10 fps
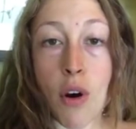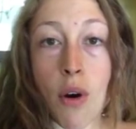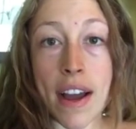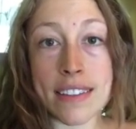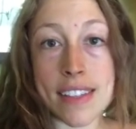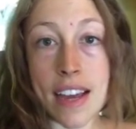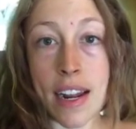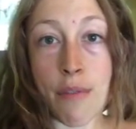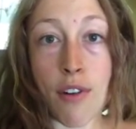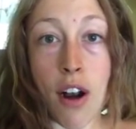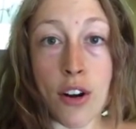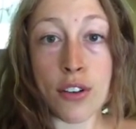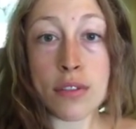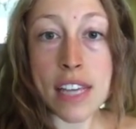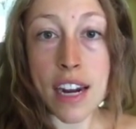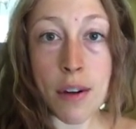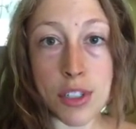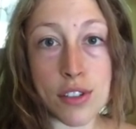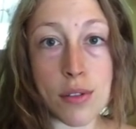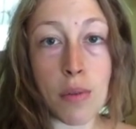And if you go and sign up for our
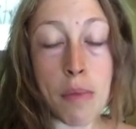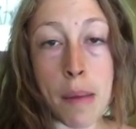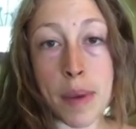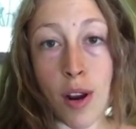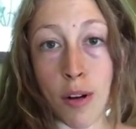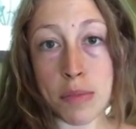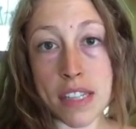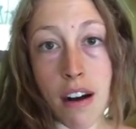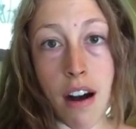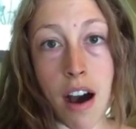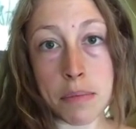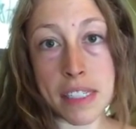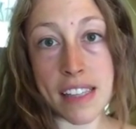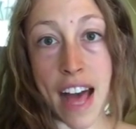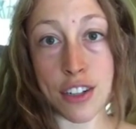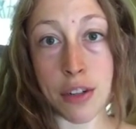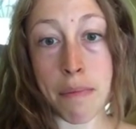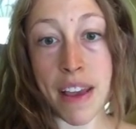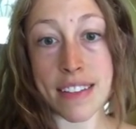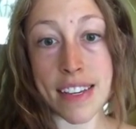newsletter, which is
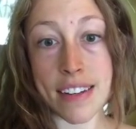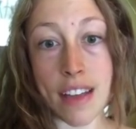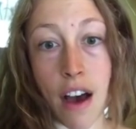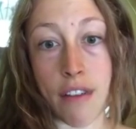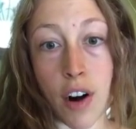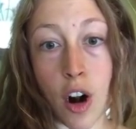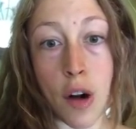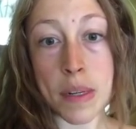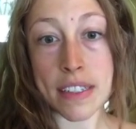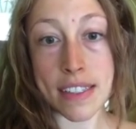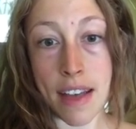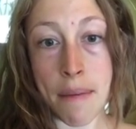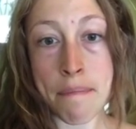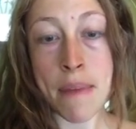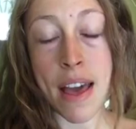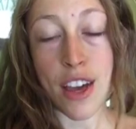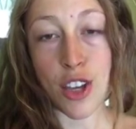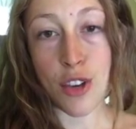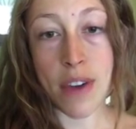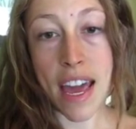goldenpoppyherbs.com/basics of herbalism,
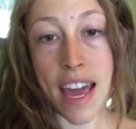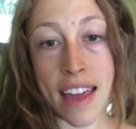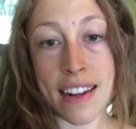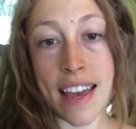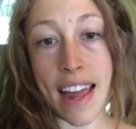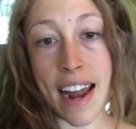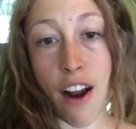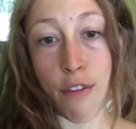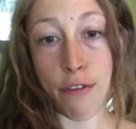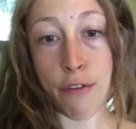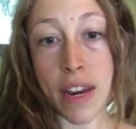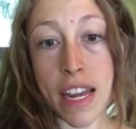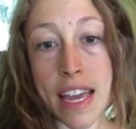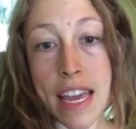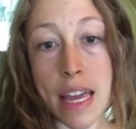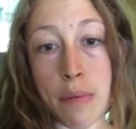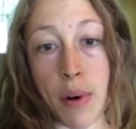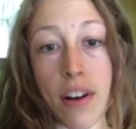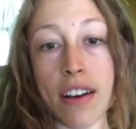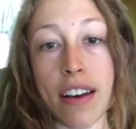you can get our free
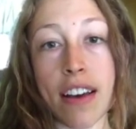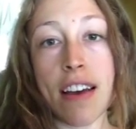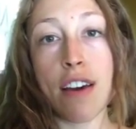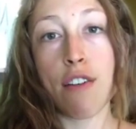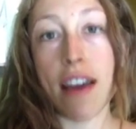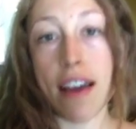ebook